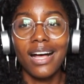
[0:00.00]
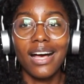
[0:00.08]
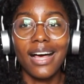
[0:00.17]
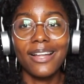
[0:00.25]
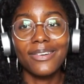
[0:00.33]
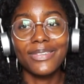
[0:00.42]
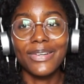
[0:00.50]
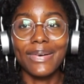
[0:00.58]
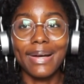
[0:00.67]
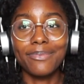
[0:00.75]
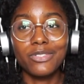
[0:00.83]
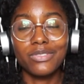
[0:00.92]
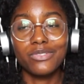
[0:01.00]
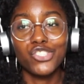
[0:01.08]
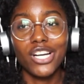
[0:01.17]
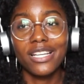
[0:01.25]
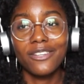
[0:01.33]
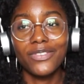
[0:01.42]
I don't know. I'm
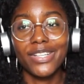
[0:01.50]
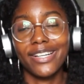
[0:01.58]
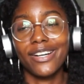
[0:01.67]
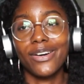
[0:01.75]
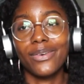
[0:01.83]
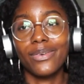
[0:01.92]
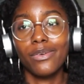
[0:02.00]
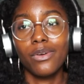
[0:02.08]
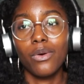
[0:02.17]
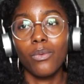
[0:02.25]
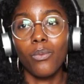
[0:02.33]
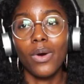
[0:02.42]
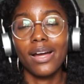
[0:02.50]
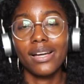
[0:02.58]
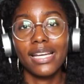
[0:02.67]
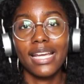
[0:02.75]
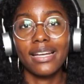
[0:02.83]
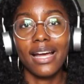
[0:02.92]
trying to figure out what
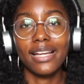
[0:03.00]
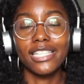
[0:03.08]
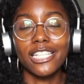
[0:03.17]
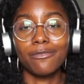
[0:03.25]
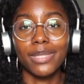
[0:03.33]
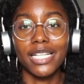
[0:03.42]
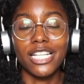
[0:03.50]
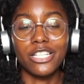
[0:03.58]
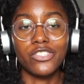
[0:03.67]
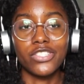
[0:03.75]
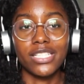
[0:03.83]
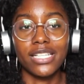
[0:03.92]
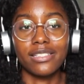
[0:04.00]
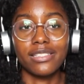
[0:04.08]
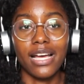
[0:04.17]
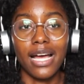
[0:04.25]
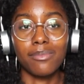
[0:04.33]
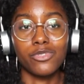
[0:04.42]
can I give my energy and
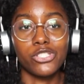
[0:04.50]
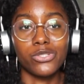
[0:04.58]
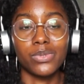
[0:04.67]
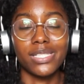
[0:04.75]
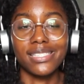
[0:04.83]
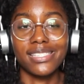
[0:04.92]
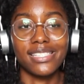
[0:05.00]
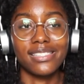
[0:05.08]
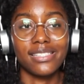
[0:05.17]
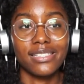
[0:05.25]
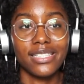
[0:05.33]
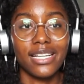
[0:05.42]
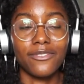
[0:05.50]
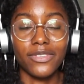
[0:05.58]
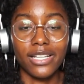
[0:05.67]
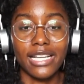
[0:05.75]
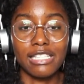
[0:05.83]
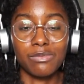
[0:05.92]
time to consistently. I
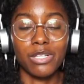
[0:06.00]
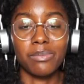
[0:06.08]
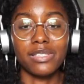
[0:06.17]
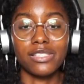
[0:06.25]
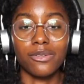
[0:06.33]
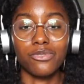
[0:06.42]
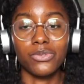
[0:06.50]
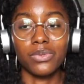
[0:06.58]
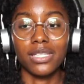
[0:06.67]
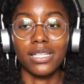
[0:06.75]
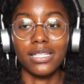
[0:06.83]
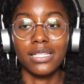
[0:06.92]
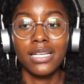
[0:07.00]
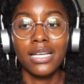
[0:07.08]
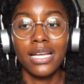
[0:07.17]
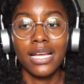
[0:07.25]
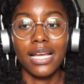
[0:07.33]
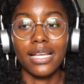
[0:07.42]
feel like I spread myself too thin,
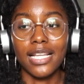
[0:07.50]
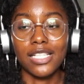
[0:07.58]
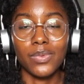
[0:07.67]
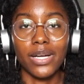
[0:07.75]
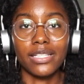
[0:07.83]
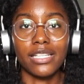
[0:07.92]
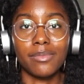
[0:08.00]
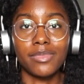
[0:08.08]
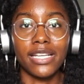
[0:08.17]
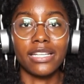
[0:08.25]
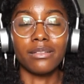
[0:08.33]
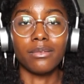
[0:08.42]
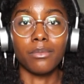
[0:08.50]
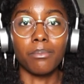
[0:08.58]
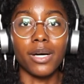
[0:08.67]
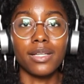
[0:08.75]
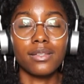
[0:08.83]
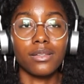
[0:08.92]
and that's why I keep taking
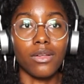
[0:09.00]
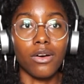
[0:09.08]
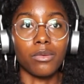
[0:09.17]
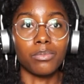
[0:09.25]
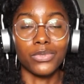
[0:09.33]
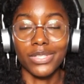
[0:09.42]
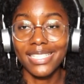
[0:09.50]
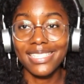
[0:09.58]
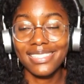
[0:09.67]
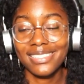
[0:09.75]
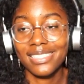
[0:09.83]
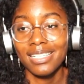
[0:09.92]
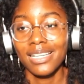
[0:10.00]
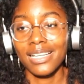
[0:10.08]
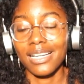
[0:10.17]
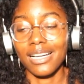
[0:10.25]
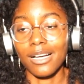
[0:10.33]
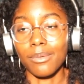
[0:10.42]
month-long breaks.
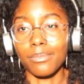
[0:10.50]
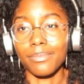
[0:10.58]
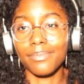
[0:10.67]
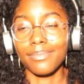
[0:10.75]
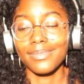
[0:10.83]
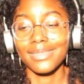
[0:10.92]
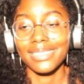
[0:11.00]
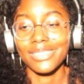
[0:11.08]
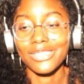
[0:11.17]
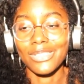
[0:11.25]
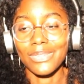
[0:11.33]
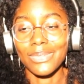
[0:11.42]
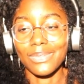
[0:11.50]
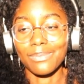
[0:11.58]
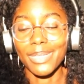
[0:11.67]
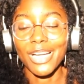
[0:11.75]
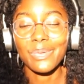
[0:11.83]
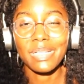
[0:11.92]
Um, so
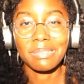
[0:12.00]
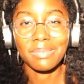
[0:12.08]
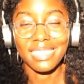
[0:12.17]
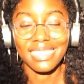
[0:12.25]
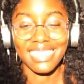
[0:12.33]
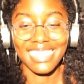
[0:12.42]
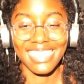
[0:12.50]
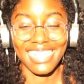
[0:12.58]
bear with me.